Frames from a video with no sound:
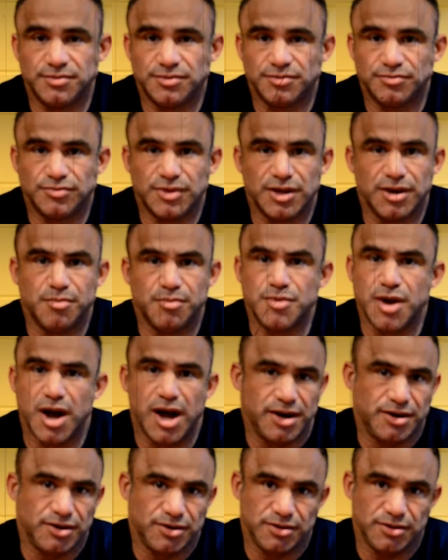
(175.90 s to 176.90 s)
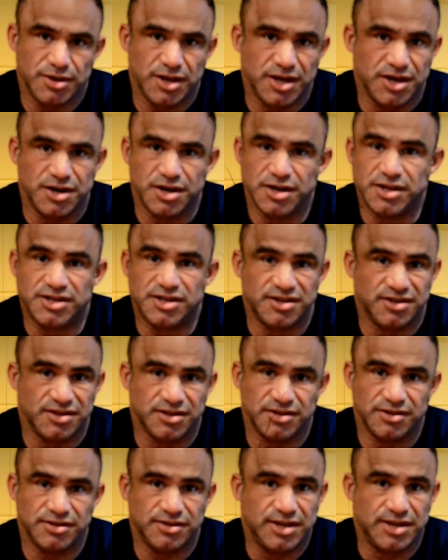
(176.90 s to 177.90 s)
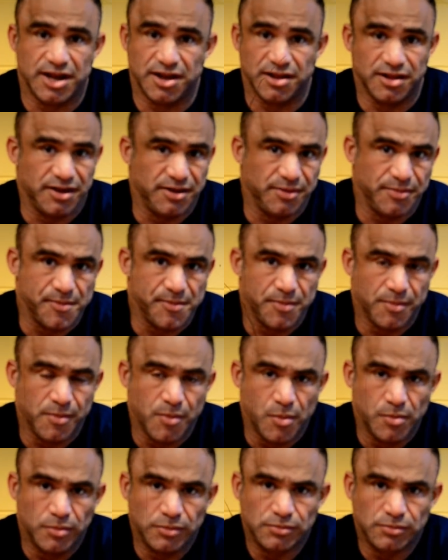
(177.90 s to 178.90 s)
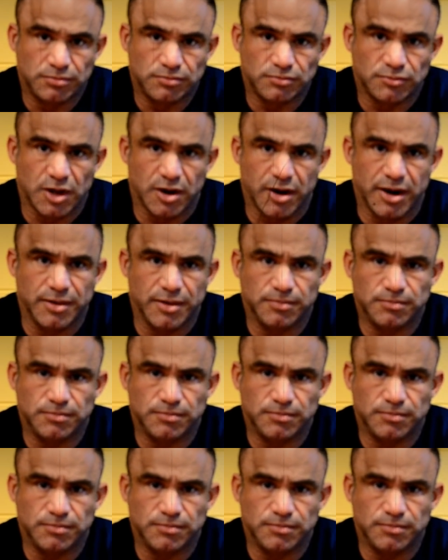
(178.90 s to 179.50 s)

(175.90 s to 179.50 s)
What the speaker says: and I'm not hitting insulin daily. All right?